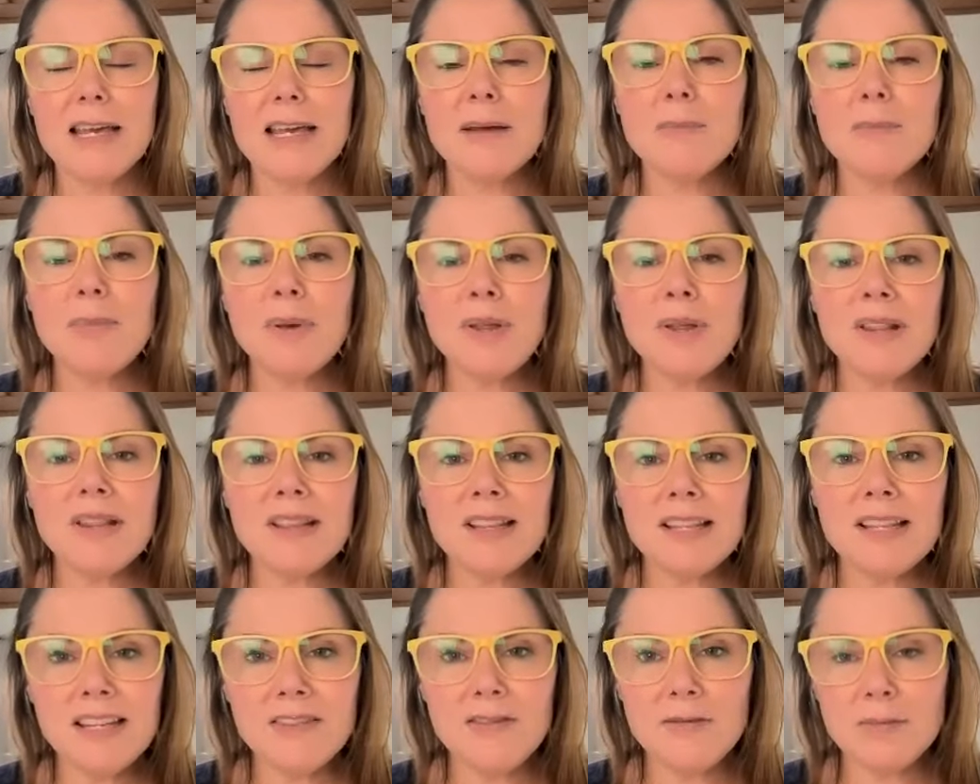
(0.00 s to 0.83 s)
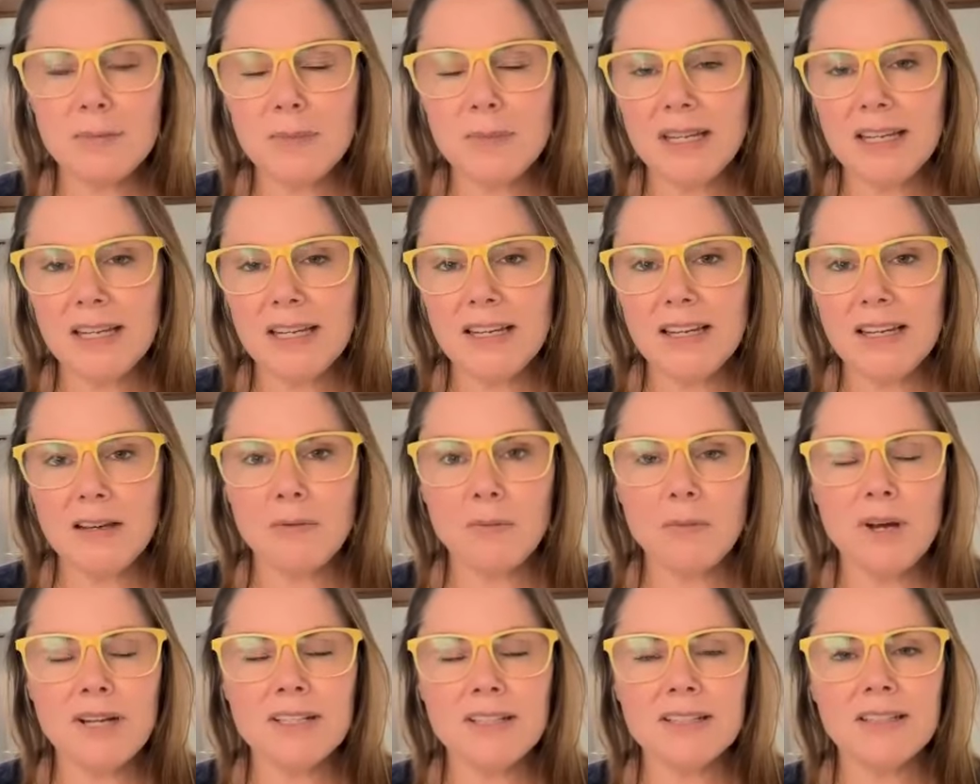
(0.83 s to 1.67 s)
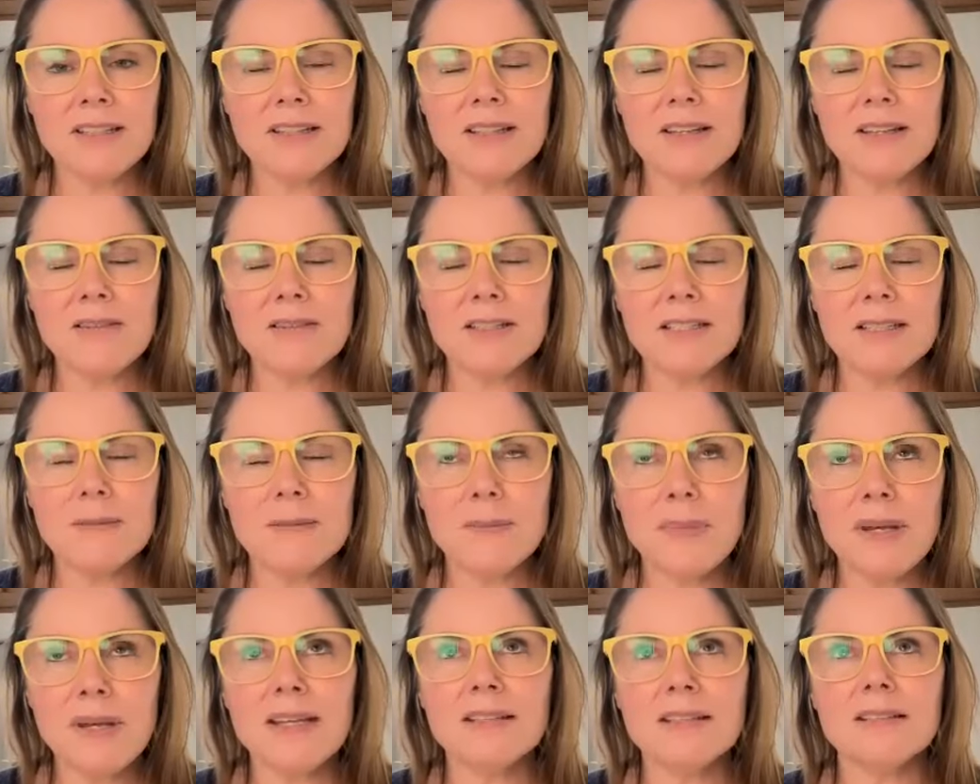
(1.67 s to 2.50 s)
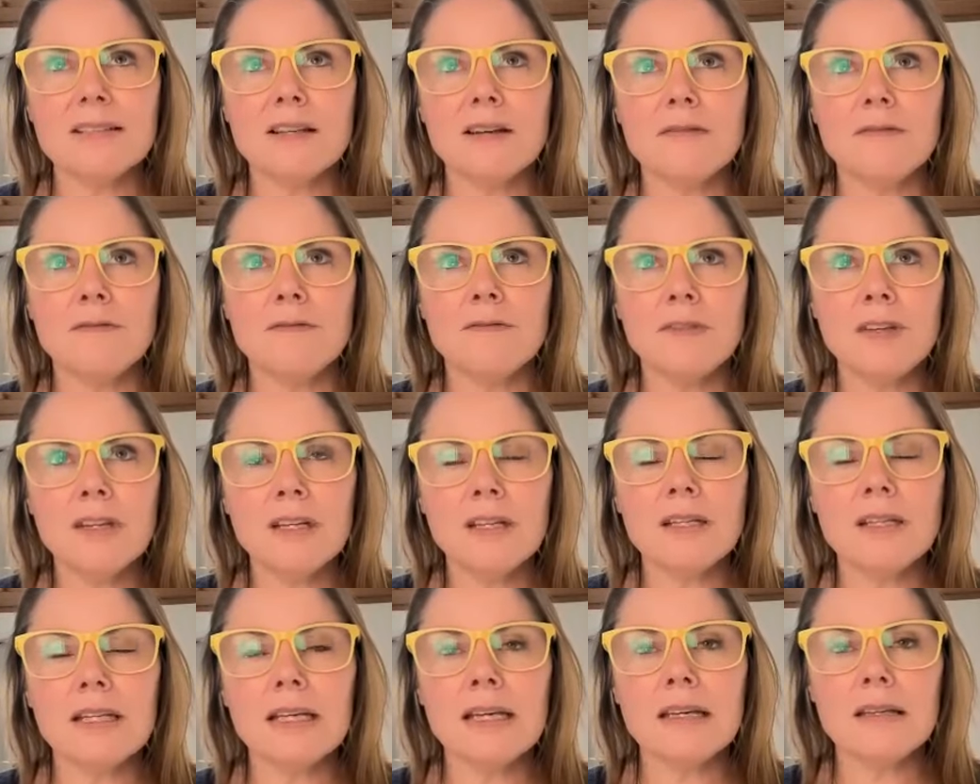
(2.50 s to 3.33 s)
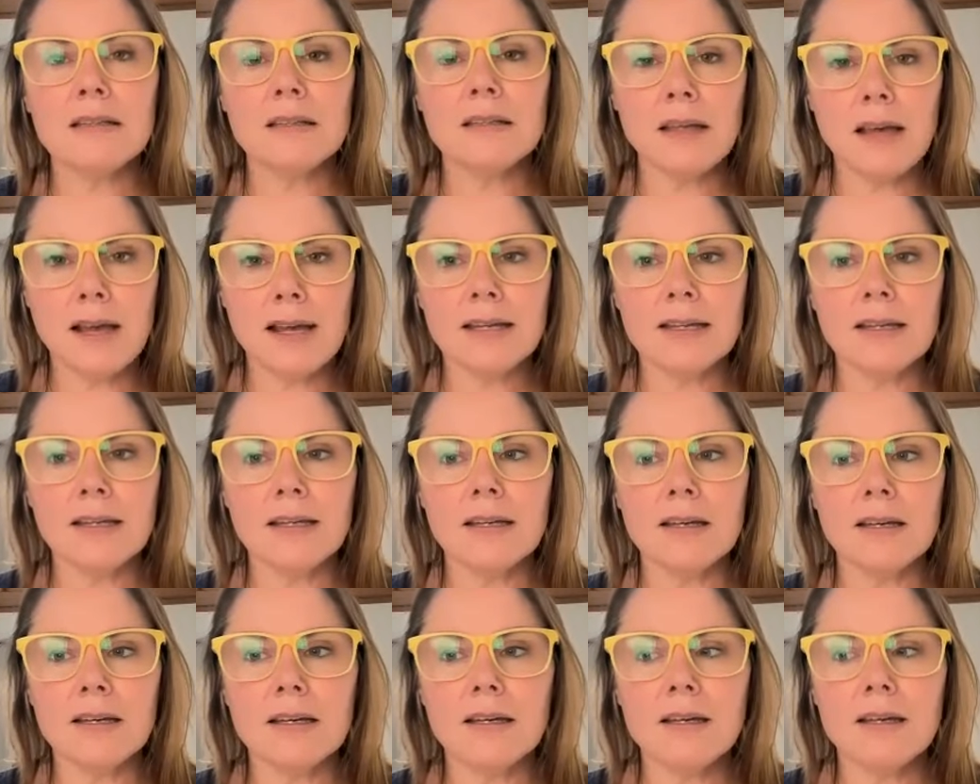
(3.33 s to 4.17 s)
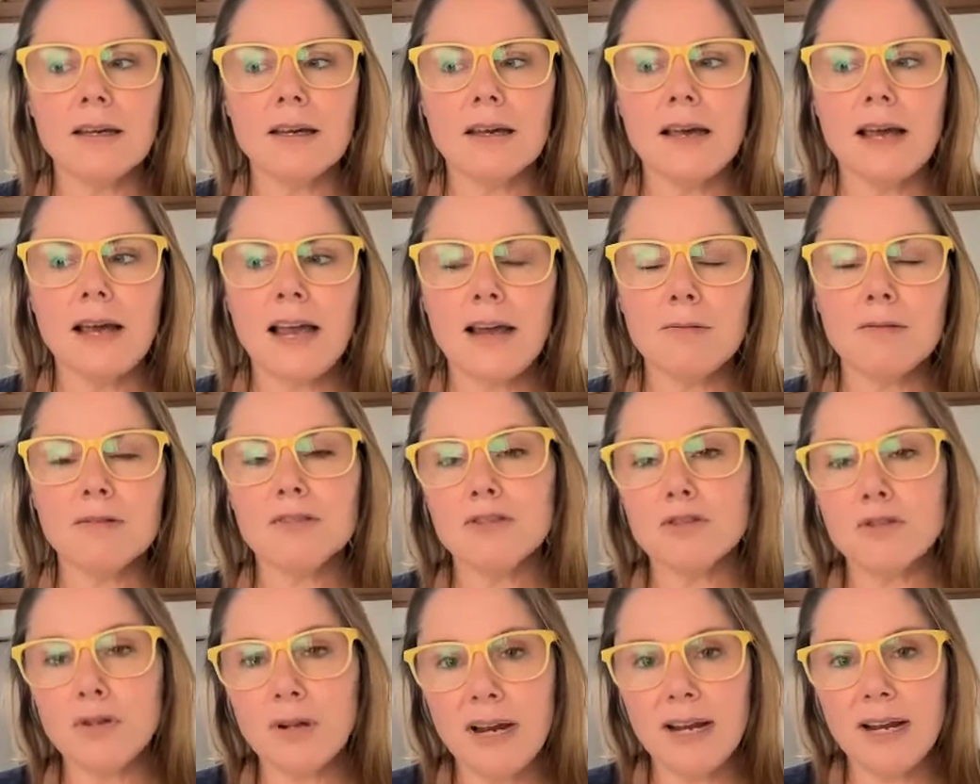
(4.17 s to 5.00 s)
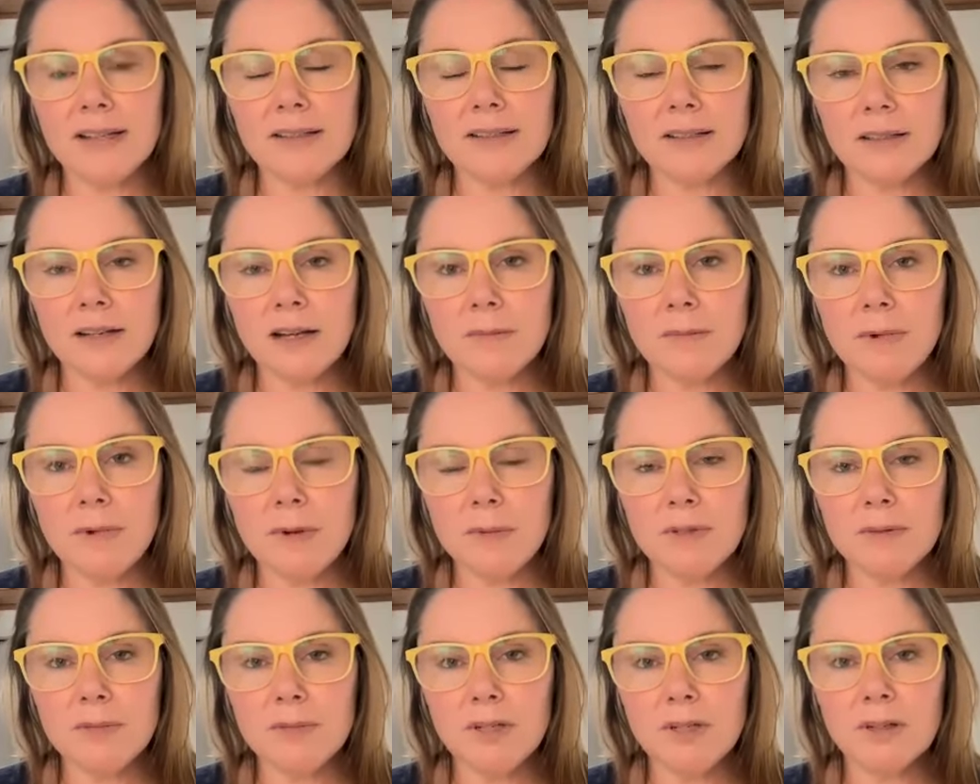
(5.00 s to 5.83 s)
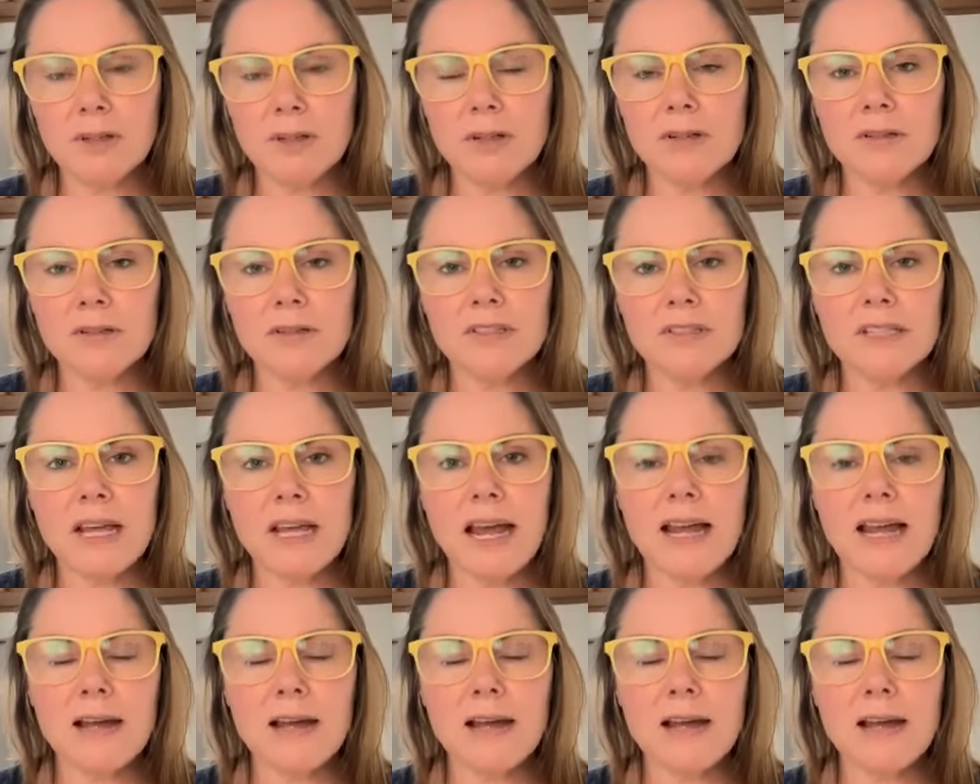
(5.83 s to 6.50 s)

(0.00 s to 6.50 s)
And believe me, it wasn't the space of feeling like I was trying to come up with miracles.